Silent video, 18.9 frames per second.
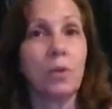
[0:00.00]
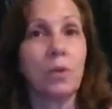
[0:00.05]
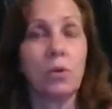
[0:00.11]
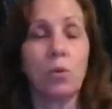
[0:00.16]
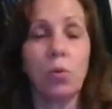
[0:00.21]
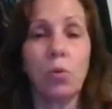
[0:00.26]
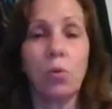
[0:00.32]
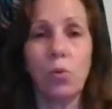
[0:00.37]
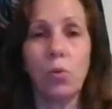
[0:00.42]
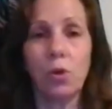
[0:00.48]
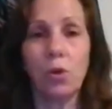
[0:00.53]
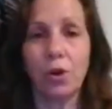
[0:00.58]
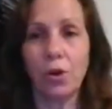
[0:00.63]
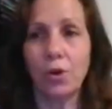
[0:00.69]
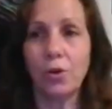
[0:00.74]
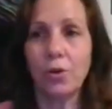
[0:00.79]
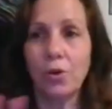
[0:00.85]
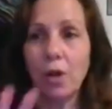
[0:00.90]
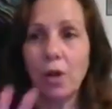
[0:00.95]

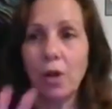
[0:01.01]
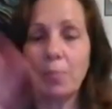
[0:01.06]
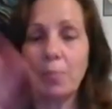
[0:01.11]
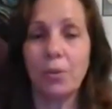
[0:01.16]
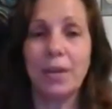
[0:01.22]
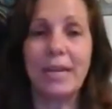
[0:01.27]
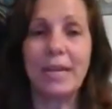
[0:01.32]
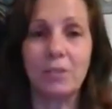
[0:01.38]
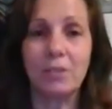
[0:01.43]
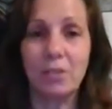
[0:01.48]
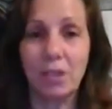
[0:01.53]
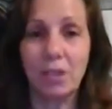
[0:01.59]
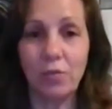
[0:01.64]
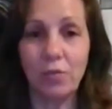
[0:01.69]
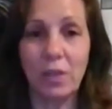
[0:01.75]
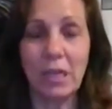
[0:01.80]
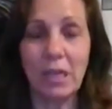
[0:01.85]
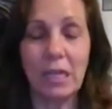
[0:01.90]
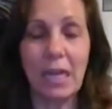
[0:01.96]
or a blank T
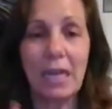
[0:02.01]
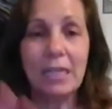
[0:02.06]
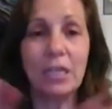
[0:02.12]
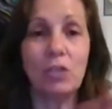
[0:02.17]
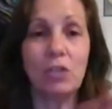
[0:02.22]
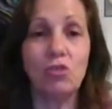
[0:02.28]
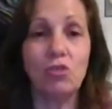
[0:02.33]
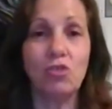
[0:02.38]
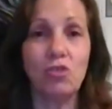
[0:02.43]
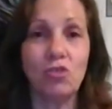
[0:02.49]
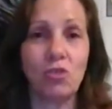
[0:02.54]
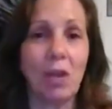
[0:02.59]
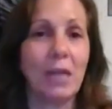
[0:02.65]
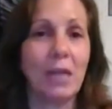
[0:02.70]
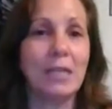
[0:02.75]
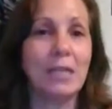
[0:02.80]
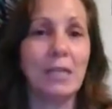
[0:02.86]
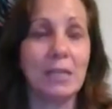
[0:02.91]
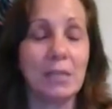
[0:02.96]
V, any
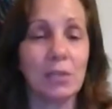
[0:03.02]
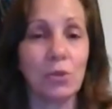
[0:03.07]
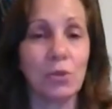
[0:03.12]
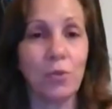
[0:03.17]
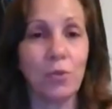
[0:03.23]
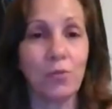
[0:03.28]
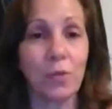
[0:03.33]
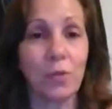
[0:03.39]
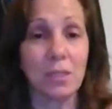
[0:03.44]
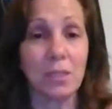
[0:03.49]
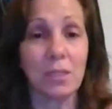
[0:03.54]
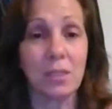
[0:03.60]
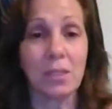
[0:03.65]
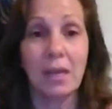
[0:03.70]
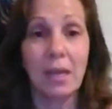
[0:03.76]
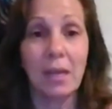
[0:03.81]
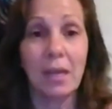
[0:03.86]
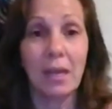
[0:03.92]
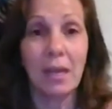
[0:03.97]
shiny surface,
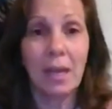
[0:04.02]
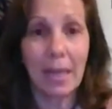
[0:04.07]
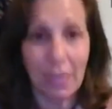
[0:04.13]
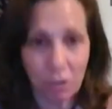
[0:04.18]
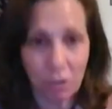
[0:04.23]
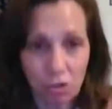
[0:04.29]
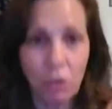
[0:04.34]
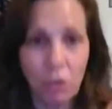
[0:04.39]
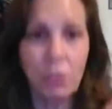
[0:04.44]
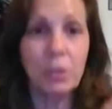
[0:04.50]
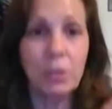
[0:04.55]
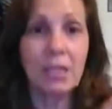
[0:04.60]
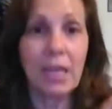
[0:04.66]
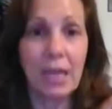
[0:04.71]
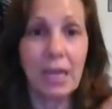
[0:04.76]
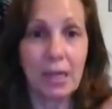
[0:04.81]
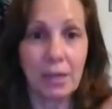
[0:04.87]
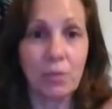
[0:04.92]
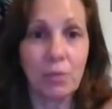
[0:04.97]
and she would
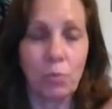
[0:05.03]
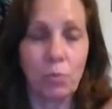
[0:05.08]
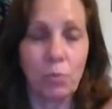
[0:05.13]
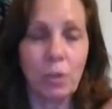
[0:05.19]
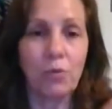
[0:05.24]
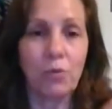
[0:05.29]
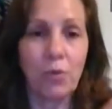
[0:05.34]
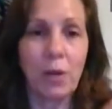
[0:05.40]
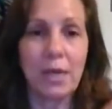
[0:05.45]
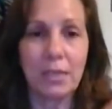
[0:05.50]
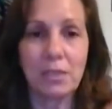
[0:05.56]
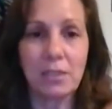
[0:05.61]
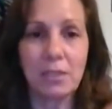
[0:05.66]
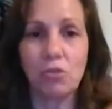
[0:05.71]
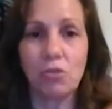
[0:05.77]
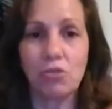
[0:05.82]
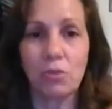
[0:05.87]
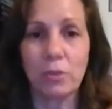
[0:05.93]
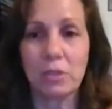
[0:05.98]
get whatever answer
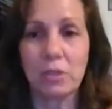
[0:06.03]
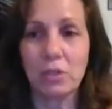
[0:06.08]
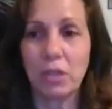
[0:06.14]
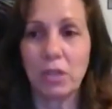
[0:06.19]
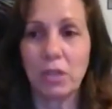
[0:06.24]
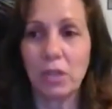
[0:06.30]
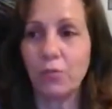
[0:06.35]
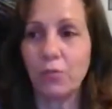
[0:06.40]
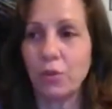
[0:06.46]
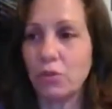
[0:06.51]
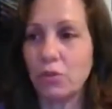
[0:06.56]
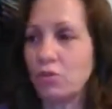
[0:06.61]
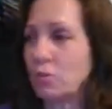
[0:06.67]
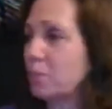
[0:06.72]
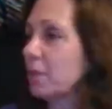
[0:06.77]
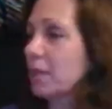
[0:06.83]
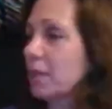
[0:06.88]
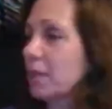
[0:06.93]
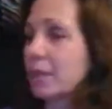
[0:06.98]
she was looking for. She'd
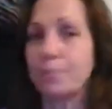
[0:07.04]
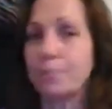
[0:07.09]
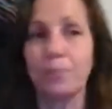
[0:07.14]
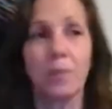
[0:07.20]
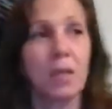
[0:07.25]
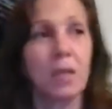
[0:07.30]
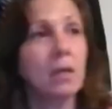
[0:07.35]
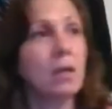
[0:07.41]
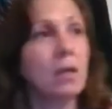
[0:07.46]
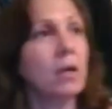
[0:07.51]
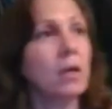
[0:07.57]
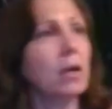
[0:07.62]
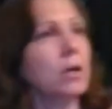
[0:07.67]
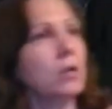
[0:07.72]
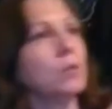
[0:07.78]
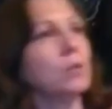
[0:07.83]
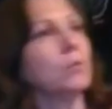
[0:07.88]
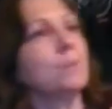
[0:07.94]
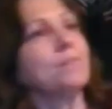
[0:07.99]
be like,
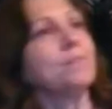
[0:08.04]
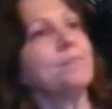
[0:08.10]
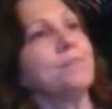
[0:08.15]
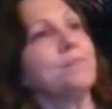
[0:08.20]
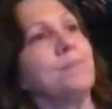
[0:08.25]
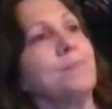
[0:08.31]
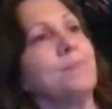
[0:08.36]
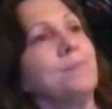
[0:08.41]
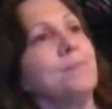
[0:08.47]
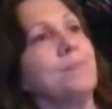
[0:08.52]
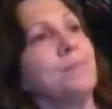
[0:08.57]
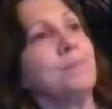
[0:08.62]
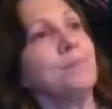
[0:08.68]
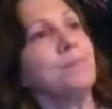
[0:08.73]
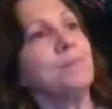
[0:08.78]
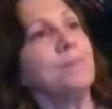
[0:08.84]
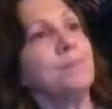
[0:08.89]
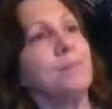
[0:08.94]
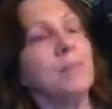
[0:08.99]
oh,
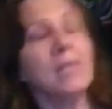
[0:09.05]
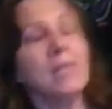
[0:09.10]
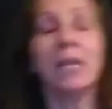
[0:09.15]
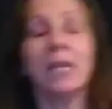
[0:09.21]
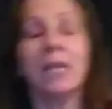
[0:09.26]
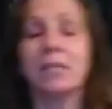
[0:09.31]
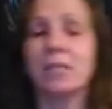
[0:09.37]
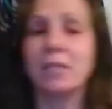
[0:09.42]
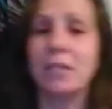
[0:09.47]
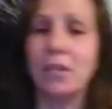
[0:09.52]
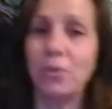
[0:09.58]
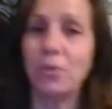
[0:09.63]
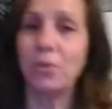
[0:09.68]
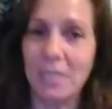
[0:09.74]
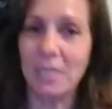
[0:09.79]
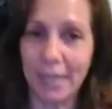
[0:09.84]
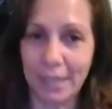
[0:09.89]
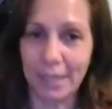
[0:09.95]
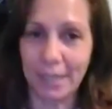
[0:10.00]
yes, here's
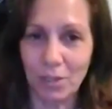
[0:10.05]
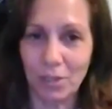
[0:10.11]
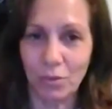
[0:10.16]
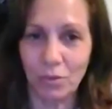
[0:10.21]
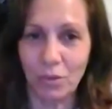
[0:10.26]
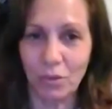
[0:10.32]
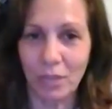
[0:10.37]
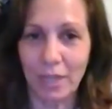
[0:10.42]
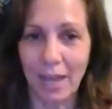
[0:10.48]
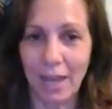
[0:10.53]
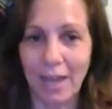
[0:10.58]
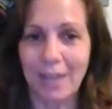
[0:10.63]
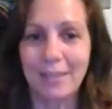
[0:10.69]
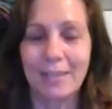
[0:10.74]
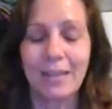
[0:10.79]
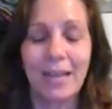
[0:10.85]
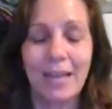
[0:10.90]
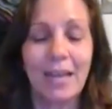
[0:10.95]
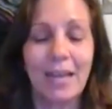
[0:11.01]
the answer to that.
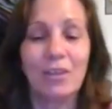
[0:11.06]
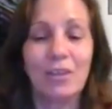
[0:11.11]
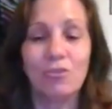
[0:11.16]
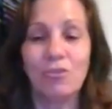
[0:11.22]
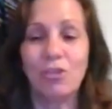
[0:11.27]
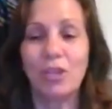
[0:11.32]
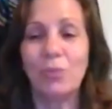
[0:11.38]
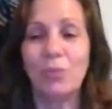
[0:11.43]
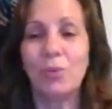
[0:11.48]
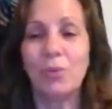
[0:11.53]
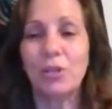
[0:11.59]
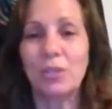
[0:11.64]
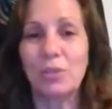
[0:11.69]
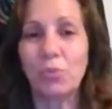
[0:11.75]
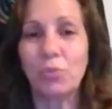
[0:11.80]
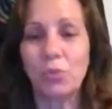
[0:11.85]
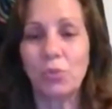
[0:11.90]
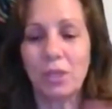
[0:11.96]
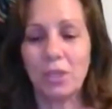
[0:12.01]
She was
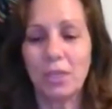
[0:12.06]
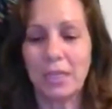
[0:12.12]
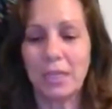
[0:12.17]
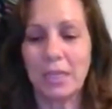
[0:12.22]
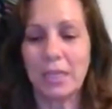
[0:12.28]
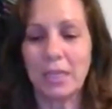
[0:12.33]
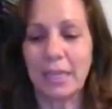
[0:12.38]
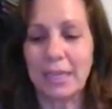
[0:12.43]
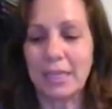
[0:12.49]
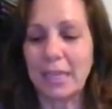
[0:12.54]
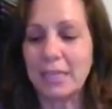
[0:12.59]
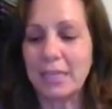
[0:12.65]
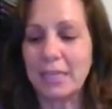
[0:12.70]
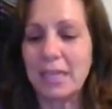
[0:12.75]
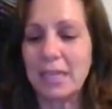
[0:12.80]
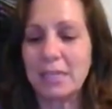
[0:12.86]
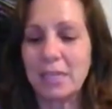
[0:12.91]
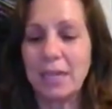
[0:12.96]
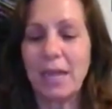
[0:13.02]
really like, it
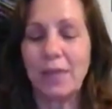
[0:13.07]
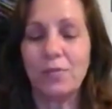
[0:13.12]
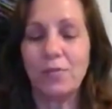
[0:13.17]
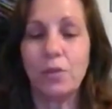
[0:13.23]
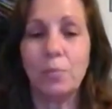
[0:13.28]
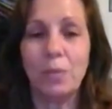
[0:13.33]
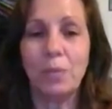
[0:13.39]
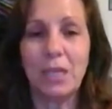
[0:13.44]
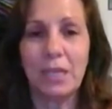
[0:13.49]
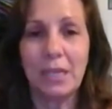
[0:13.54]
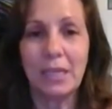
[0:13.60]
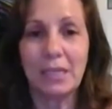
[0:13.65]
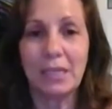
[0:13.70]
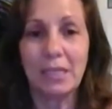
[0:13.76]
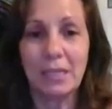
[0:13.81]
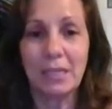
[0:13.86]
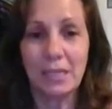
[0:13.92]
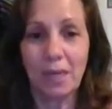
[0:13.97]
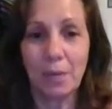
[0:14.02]
doesn't have to be
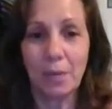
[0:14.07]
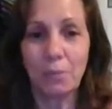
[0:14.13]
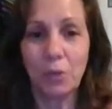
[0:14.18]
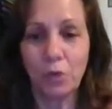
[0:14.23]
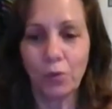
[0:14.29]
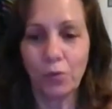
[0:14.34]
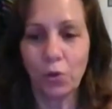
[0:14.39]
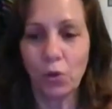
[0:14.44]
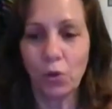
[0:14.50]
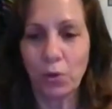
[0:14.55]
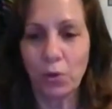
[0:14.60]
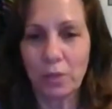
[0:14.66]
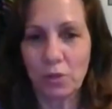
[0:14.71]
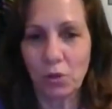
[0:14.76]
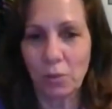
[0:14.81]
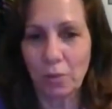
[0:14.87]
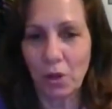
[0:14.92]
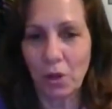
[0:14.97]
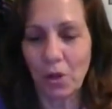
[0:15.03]
a beautiful
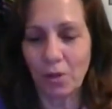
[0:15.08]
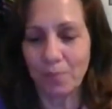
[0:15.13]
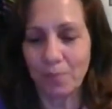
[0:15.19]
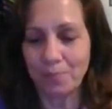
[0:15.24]
crystal ball.